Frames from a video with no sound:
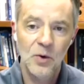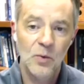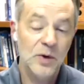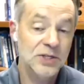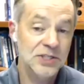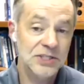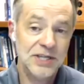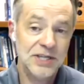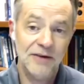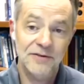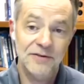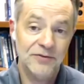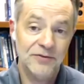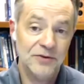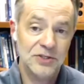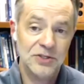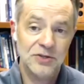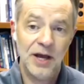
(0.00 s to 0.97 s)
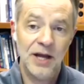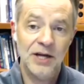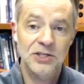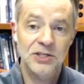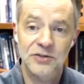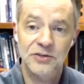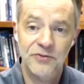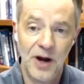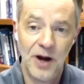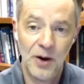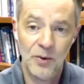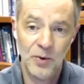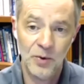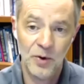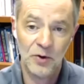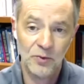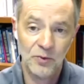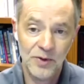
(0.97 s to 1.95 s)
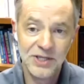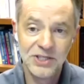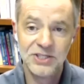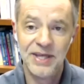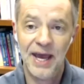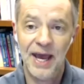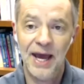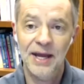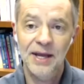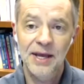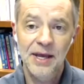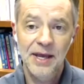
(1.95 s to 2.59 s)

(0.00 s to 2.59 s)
We just have different strategies for how we want to reach that.